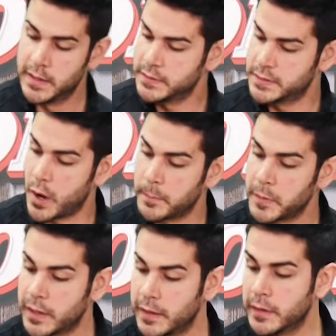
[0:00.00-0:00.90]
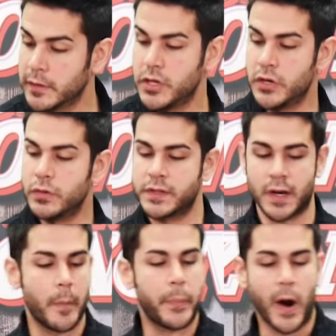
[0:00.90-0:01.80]
So I'm gonna use
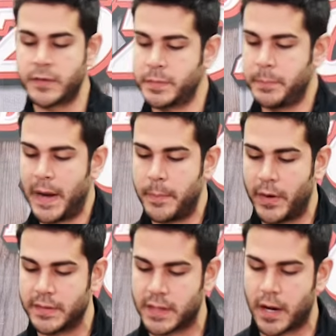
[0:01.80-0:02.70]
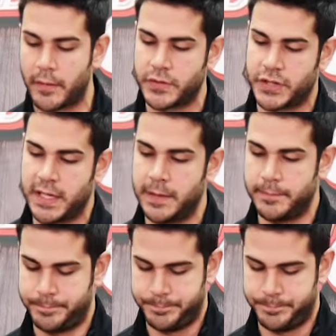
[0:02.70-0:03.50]
a parchment paper as a cover sheet,